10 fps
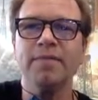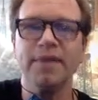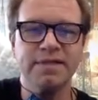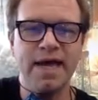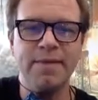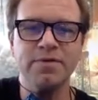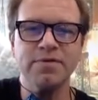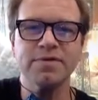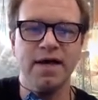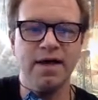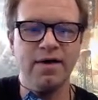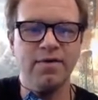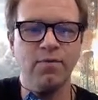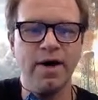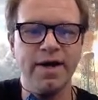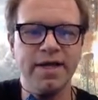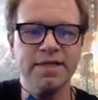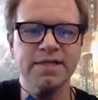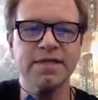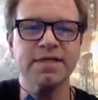examples of what
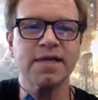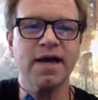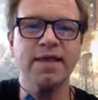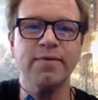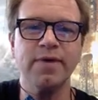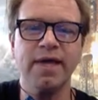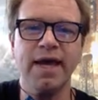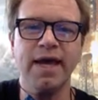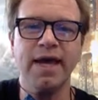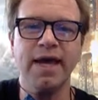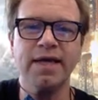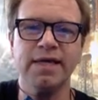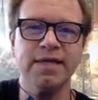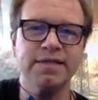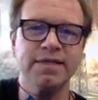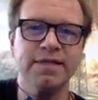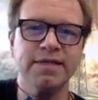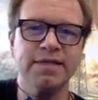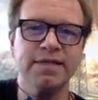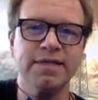is in the sky that we can't see is here's
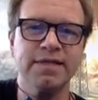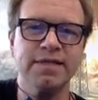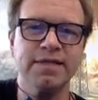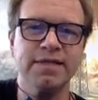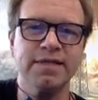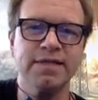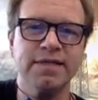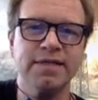a region of sky,